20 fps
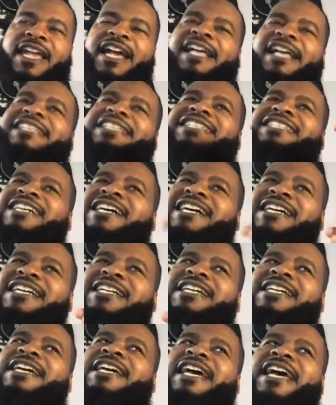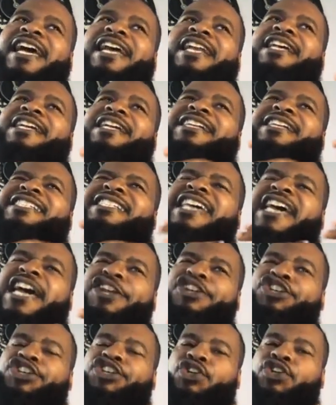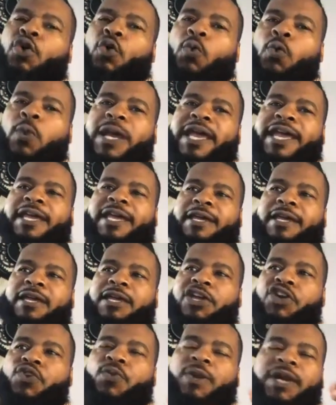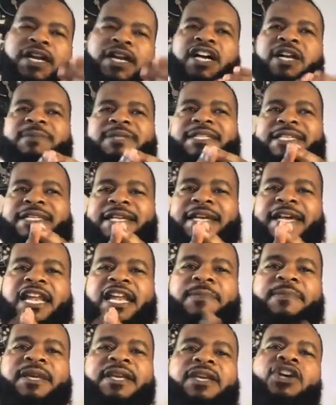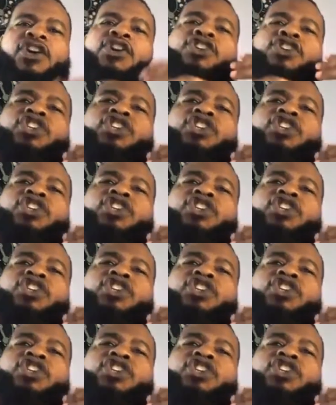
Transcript: is done in an intentional way when it comes to the enemy.